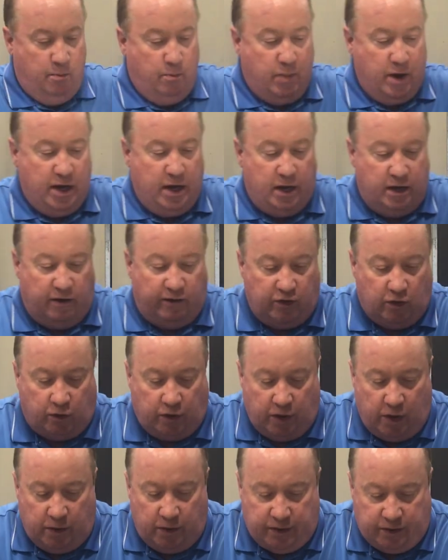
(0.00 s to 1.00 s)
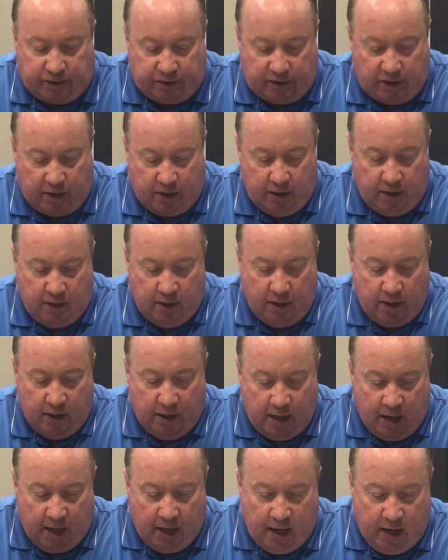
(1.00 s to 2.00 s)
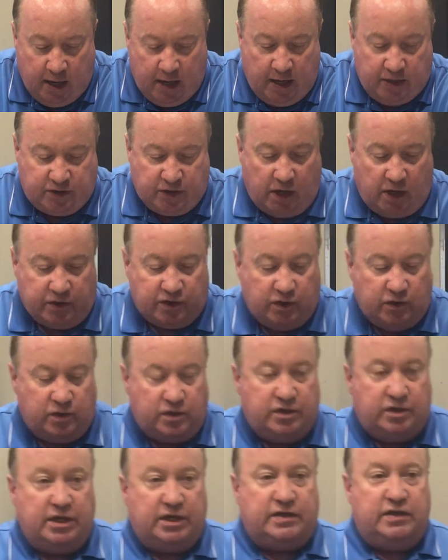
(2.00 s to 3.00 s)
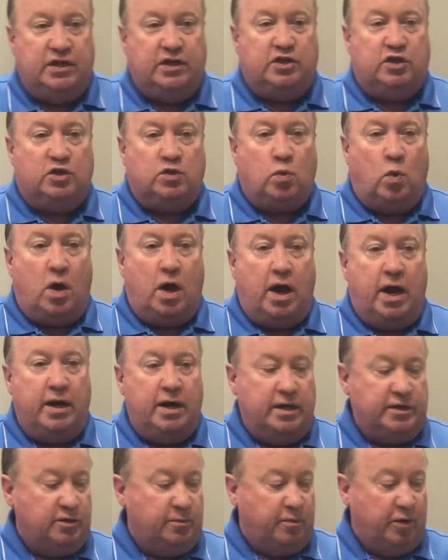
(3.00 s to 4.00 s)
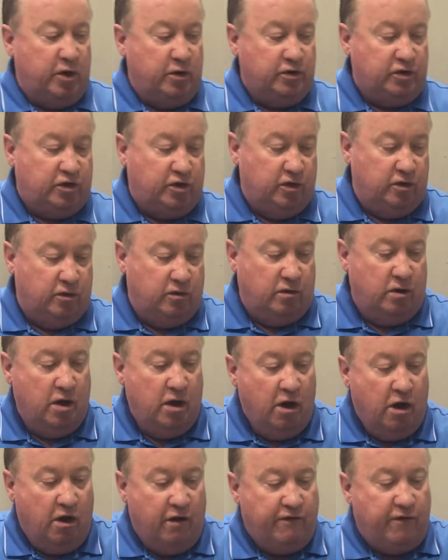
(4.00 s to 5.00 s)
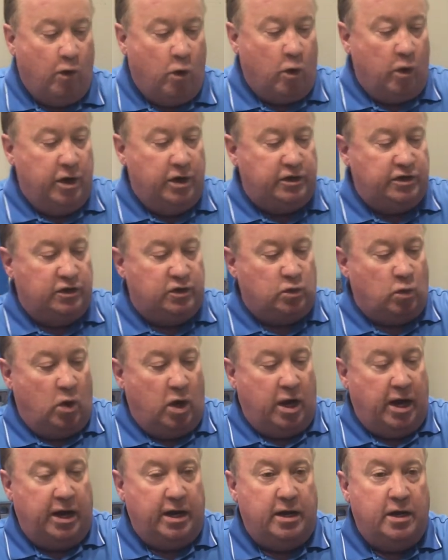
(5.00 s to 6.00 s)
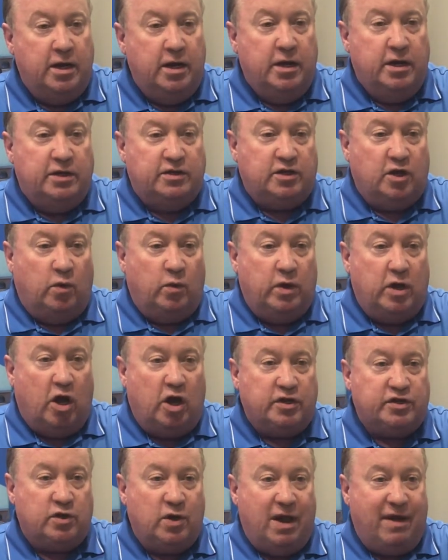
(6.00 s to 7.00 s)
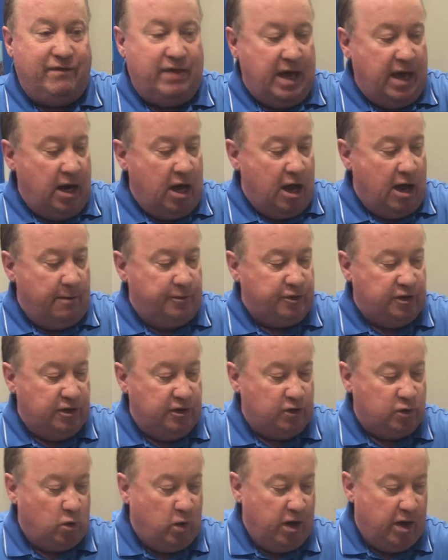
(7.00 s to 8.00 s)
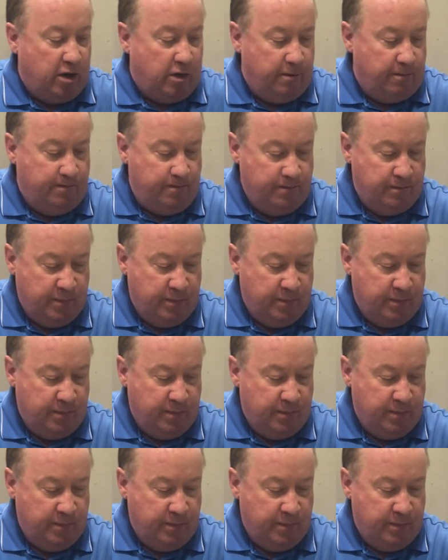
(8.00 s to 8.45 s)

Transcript: but you'll notice it's also 6 inches wide as opposed to 4 inches wide. So we also have that option as well.